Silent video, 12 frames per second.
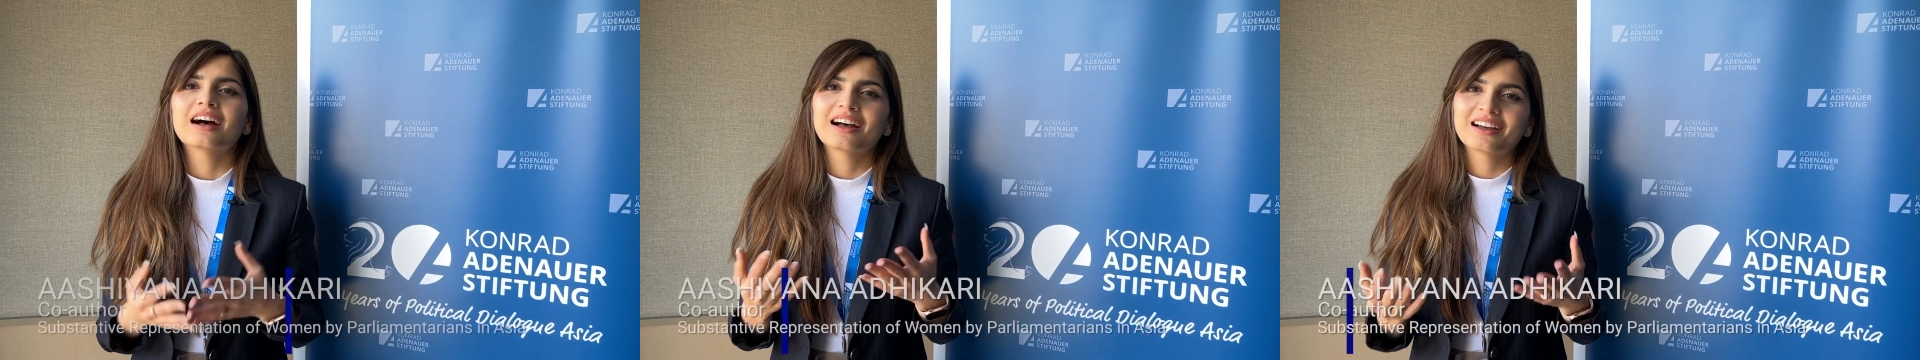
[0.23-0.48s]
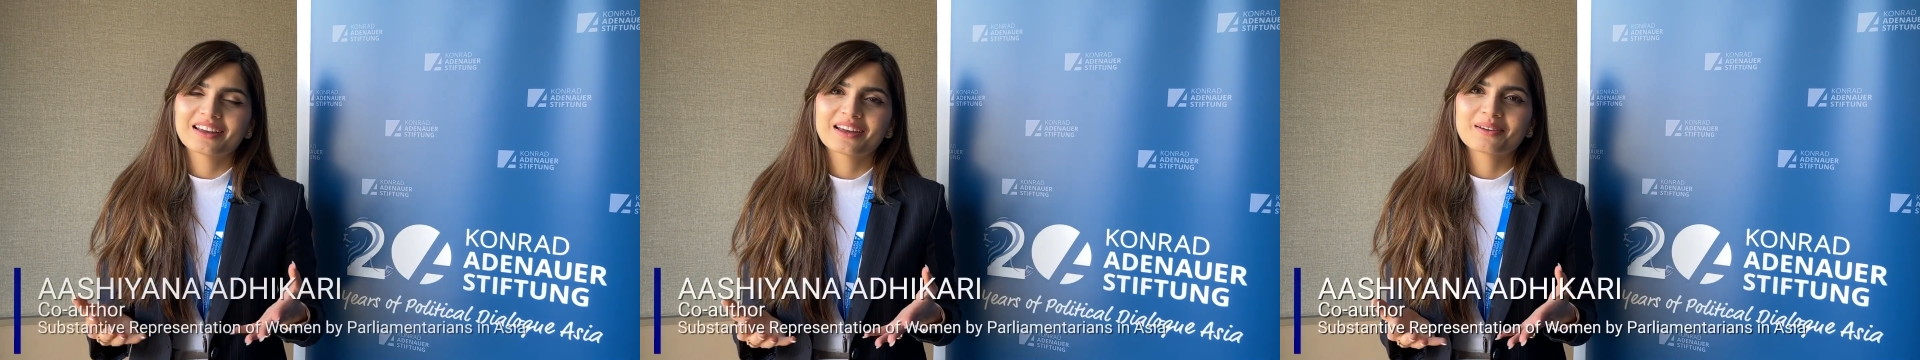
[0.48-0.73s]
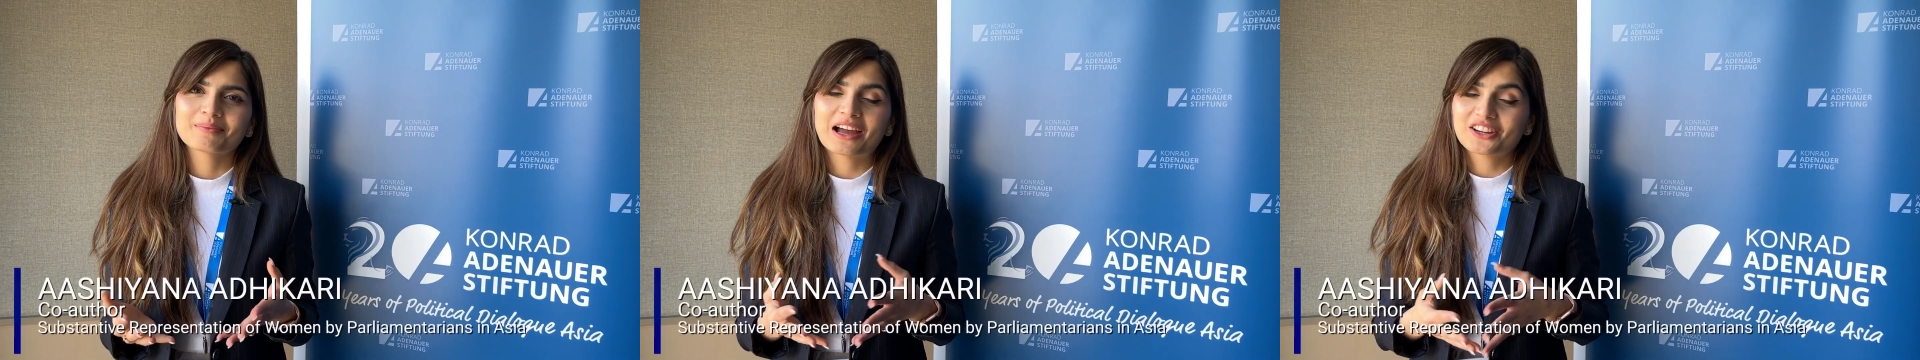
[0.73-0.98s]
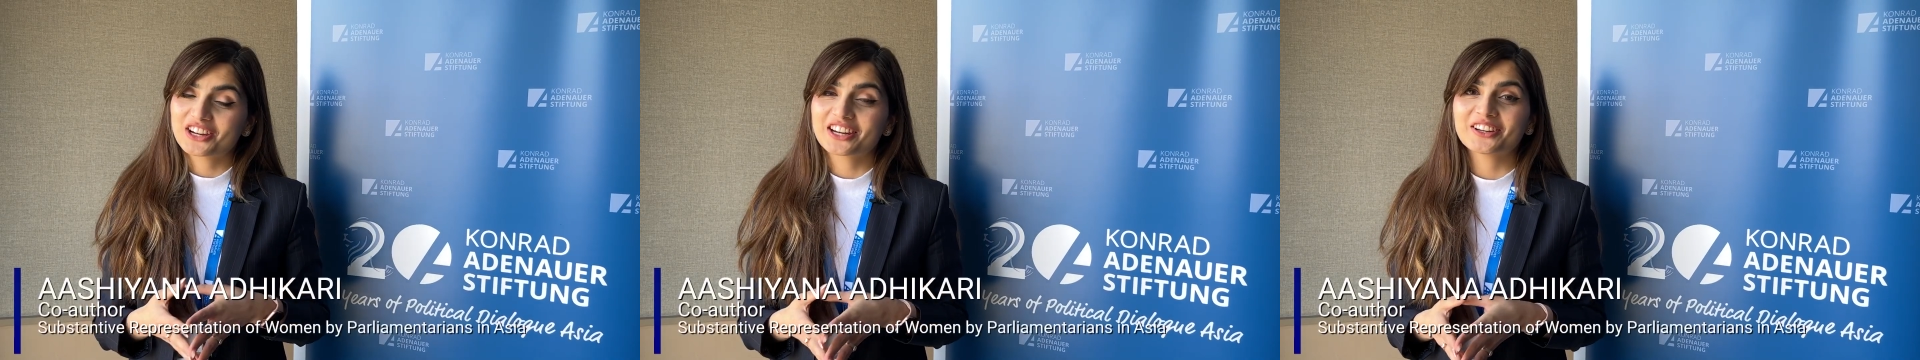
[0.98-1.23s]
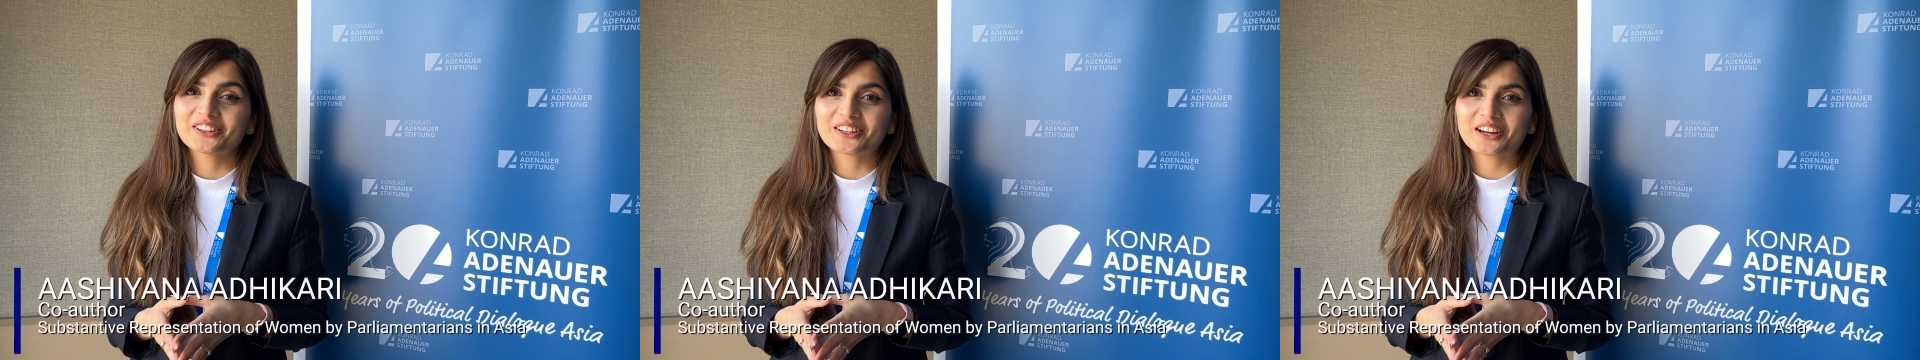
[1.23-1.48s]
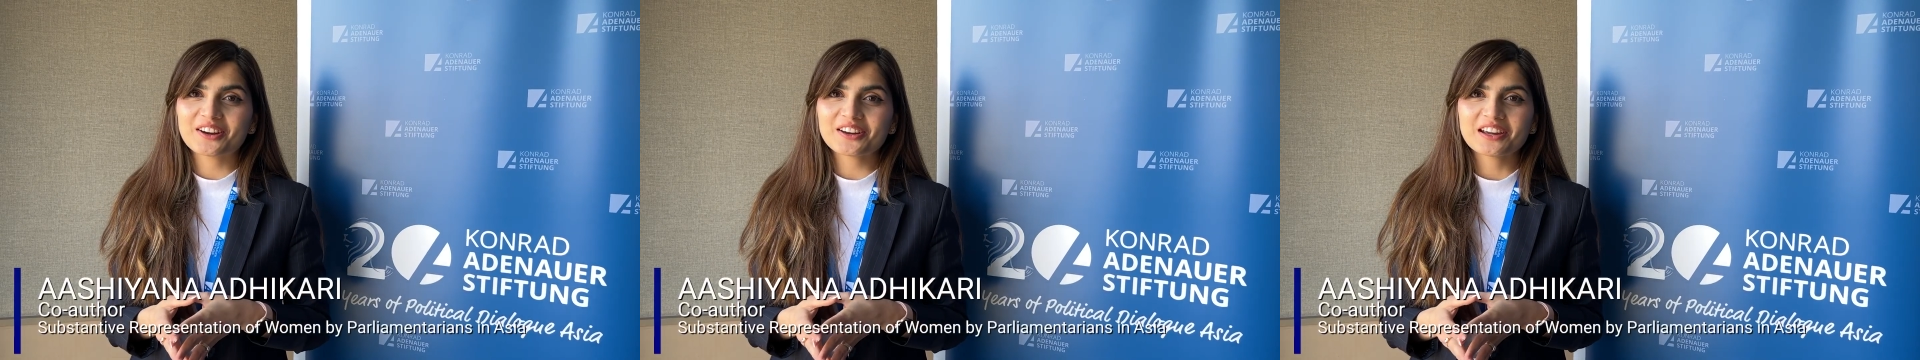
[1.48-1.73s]
I am Aashiyana
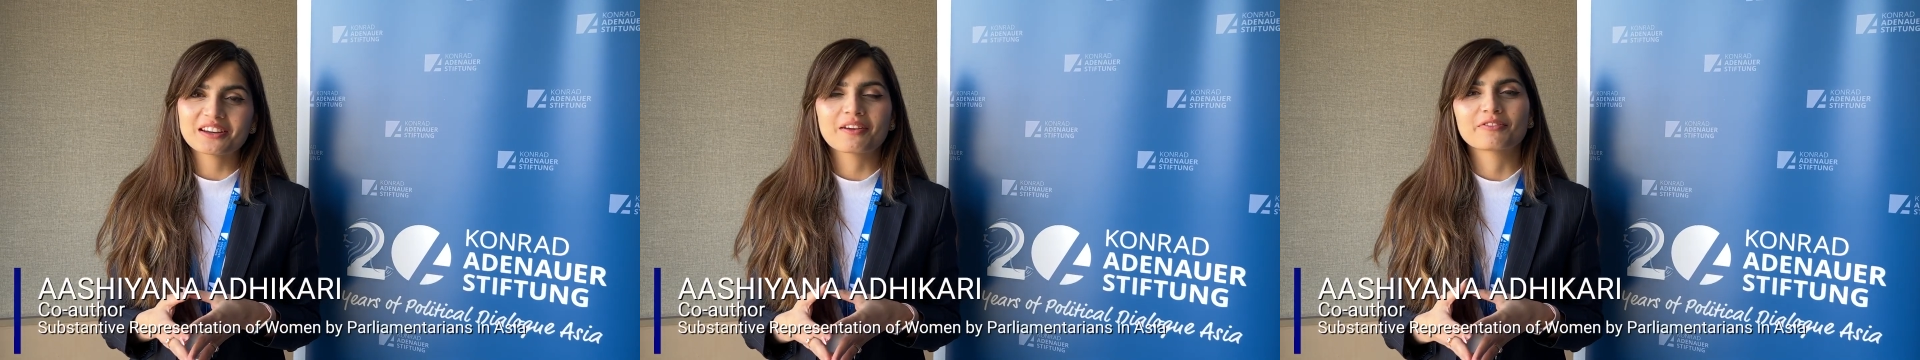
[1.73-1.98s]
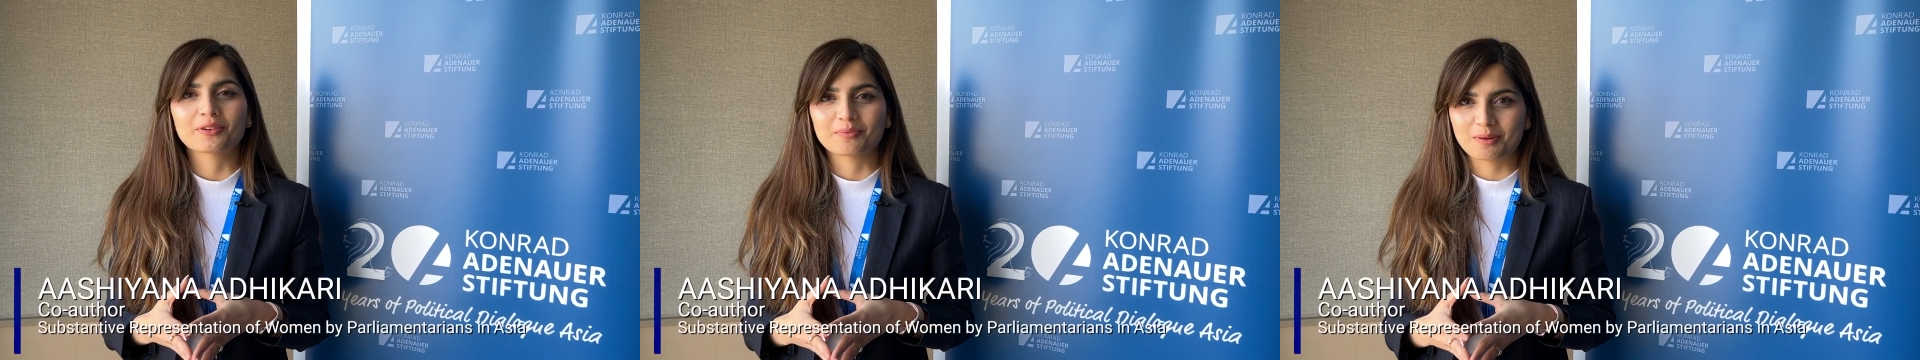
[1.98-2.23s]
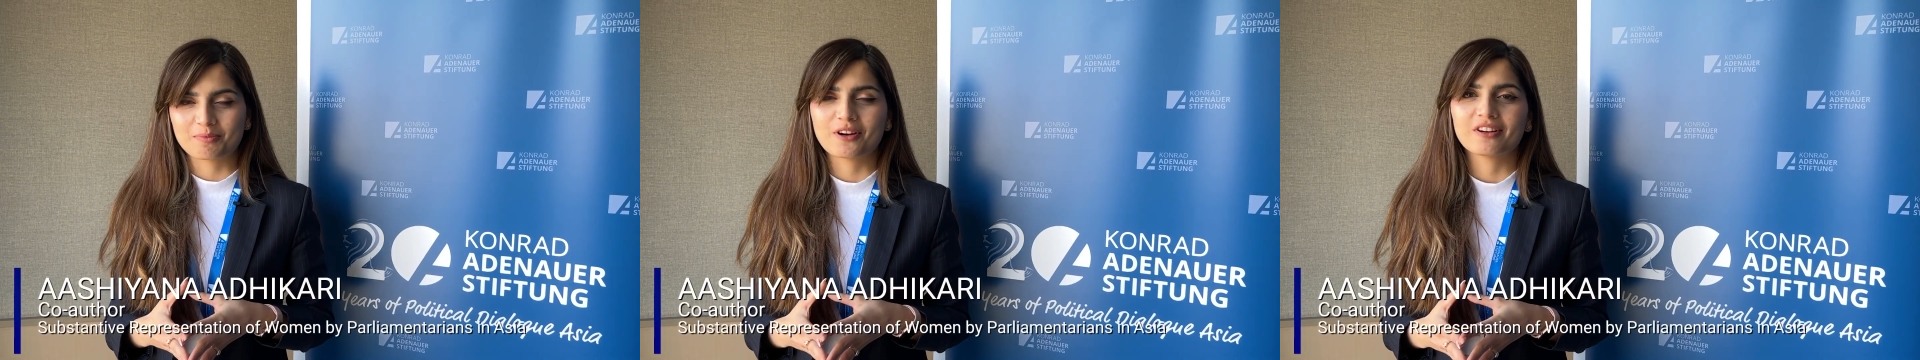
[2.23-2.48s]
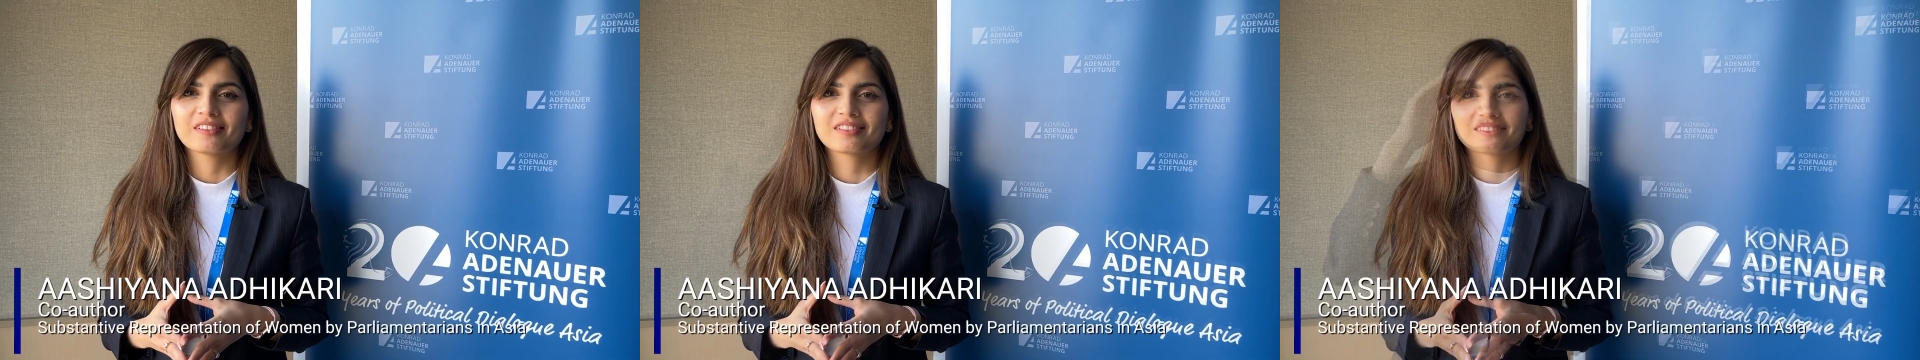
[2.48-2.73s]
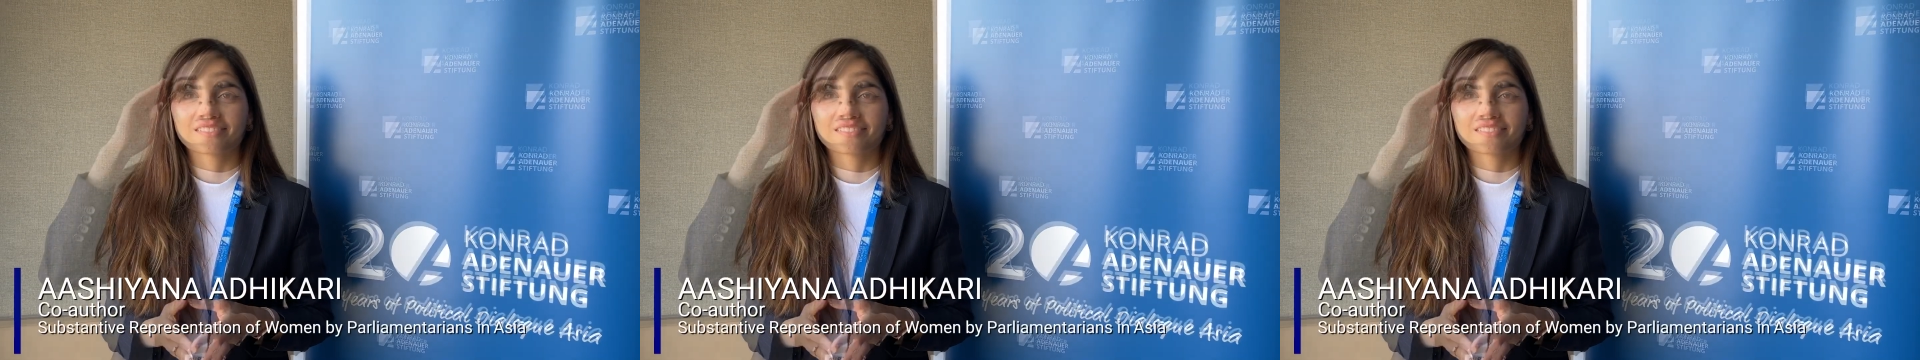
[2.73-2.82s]
Adhikari and I'm from Nepal.